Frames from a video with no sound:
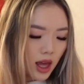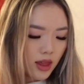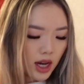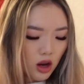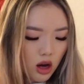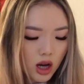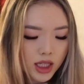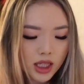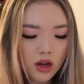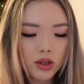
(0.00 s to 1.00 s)
And then
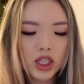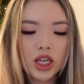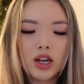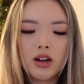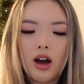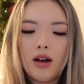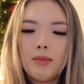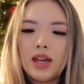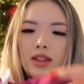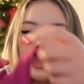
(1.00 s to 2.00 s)
also she got
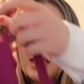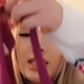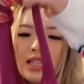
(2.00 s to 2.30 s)
me this